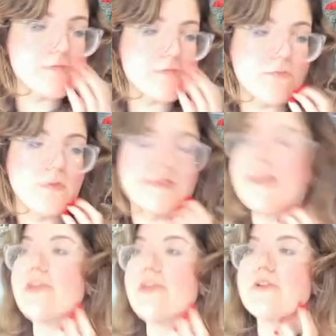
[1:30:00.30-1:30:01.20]
with the
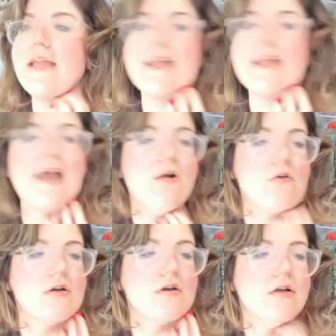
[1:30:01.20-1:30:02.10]
internet now,
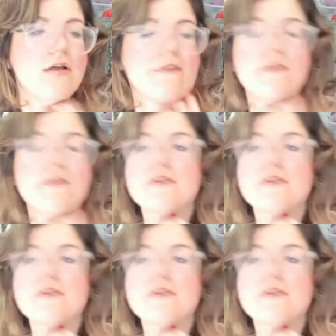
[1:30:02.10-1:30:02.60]
there's,